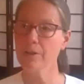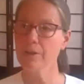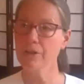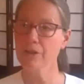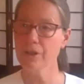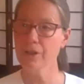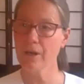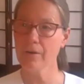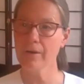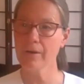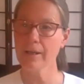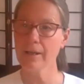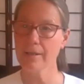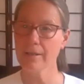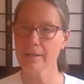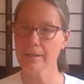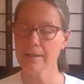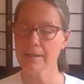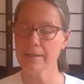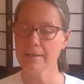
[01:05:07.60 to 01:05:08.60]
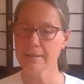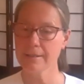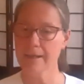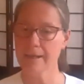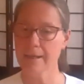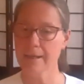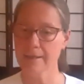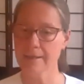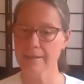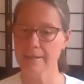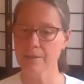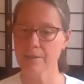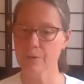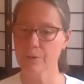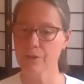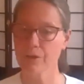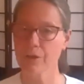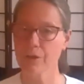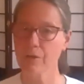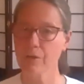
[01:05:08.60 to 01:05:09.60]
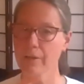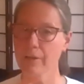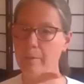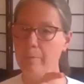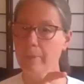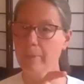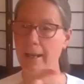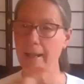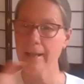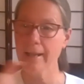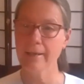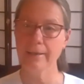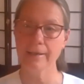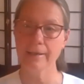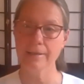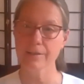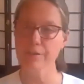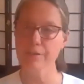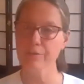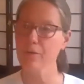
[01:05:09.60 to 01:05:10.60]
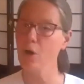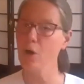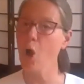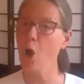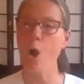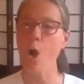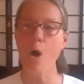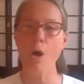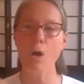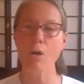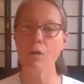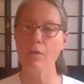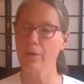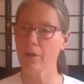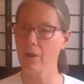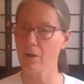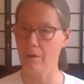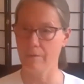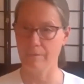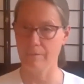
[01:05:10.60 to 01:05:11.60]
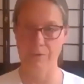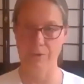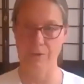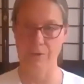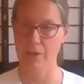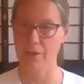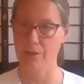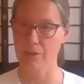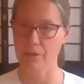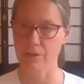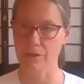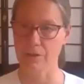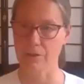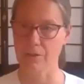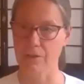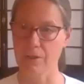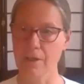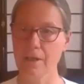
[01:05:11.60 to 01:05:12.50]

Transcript: sharing it these days is we're sharing the playlist for all the conversations